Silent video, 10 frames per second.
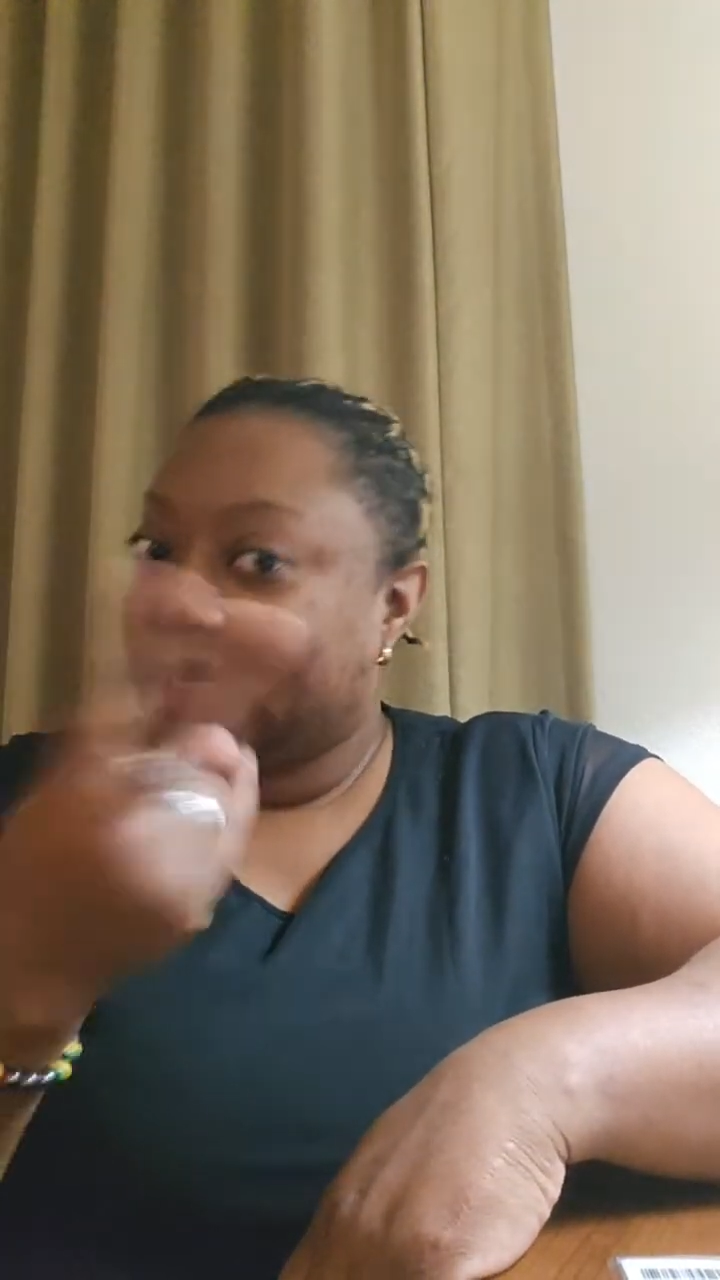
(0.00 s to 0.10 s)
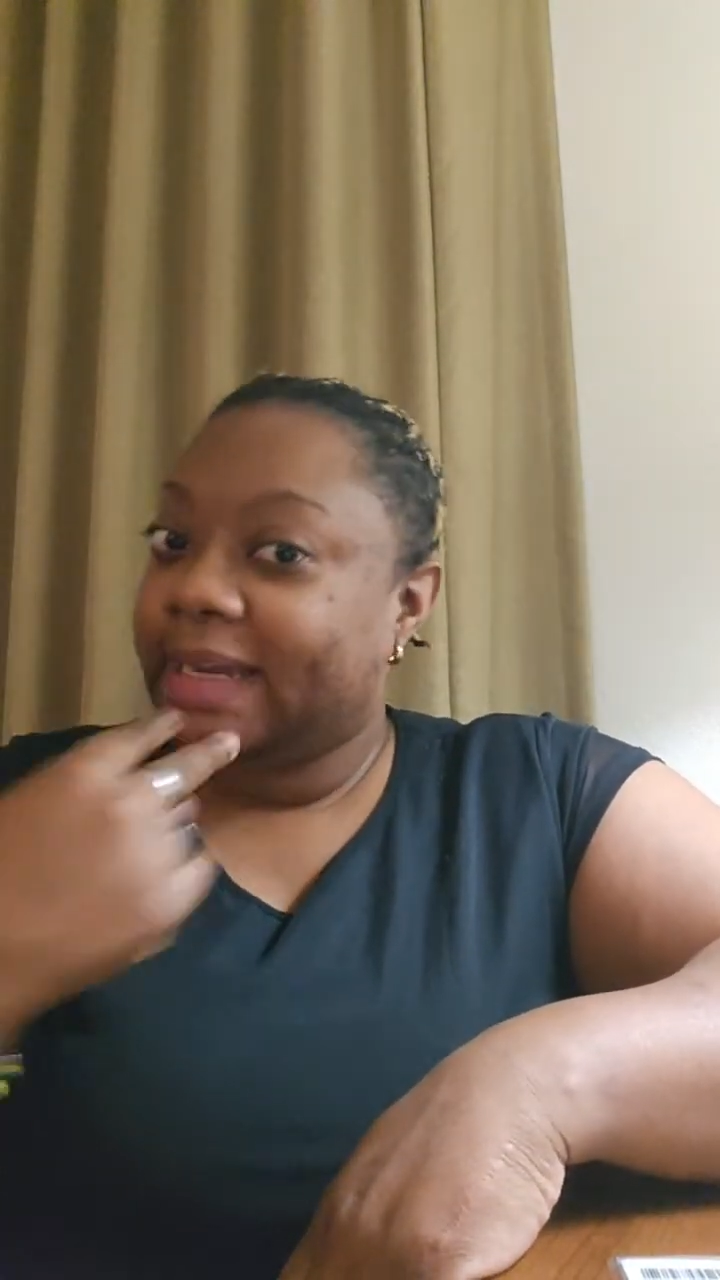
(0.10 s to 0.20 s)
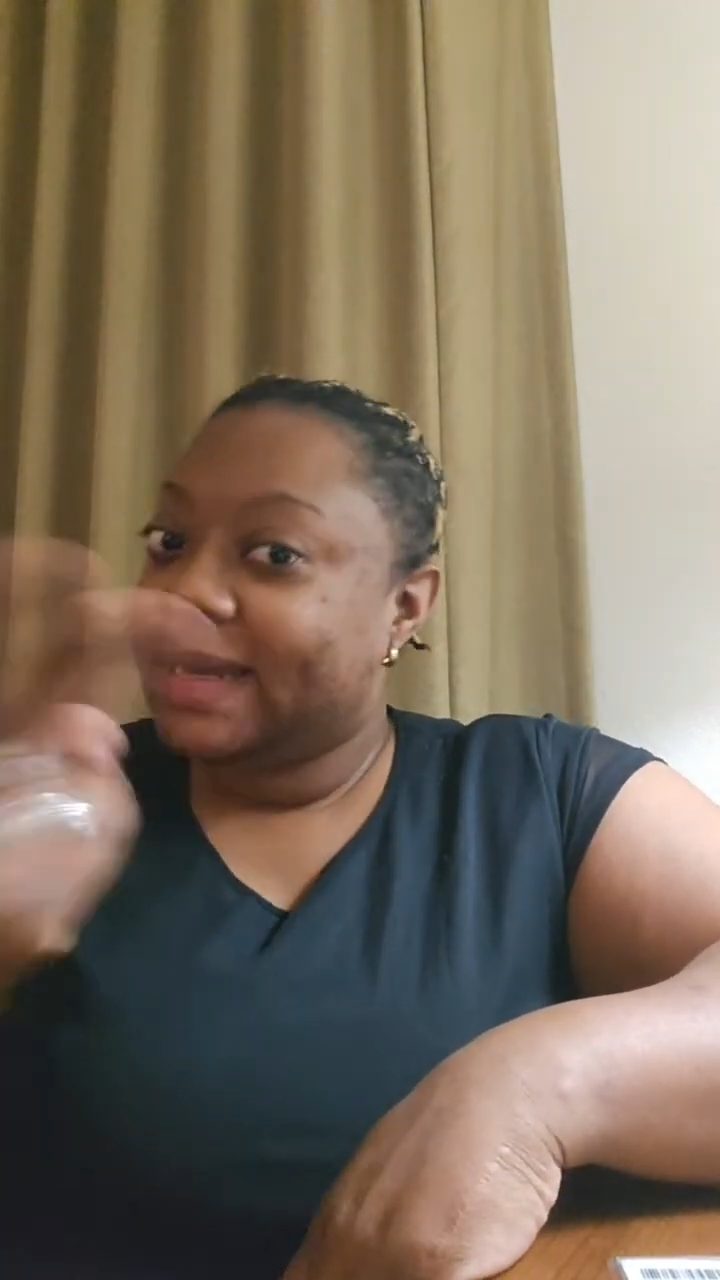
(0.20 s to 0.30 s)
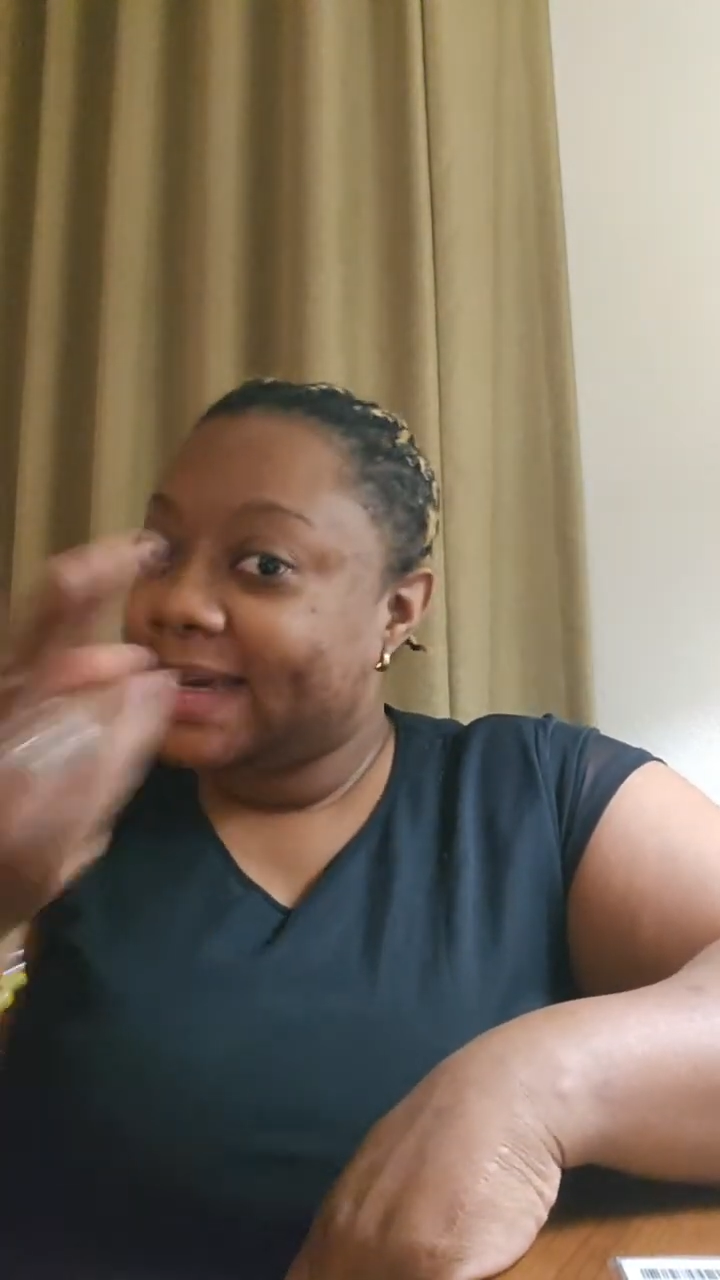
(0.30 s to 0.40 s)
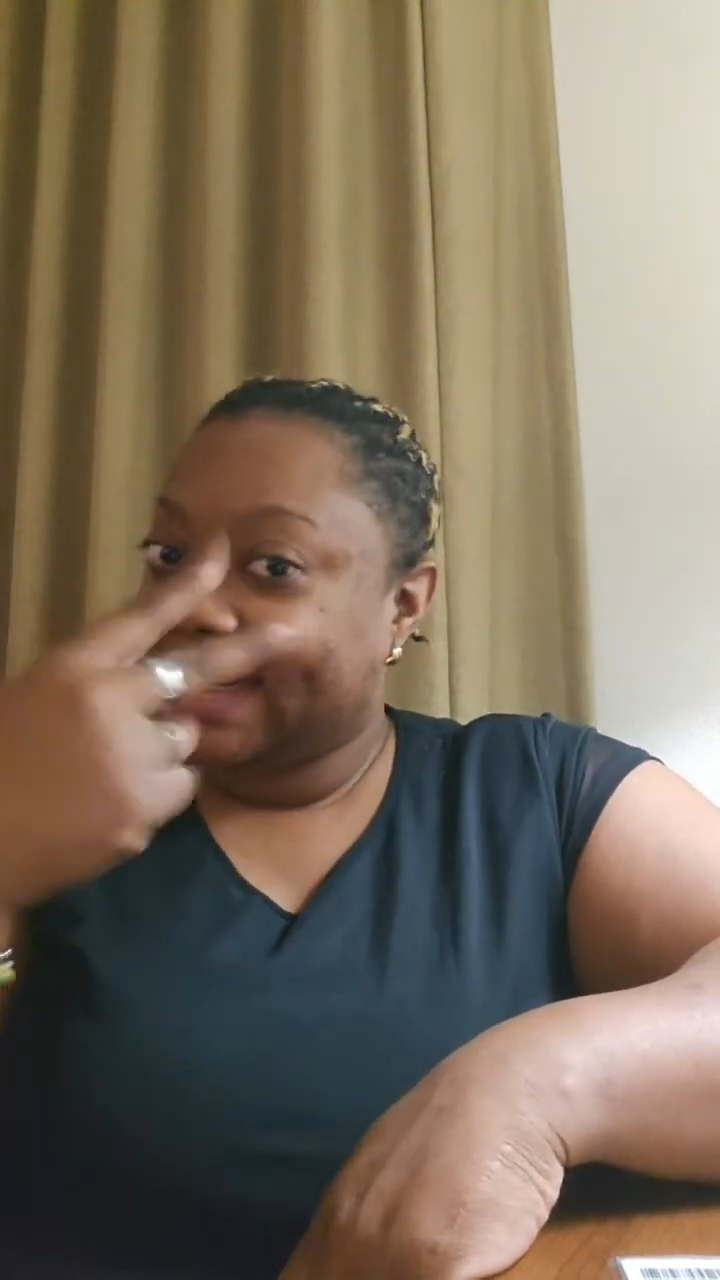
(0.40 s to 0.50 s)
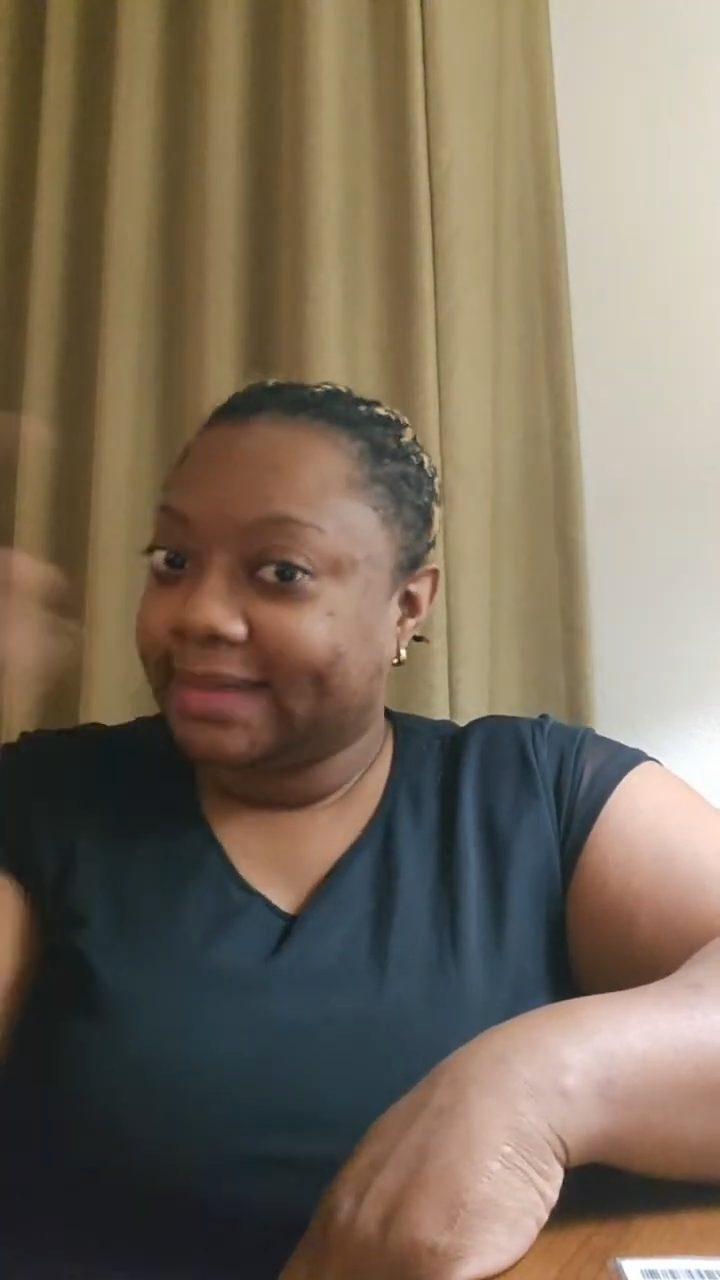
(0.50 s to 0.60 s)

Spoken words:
He looking.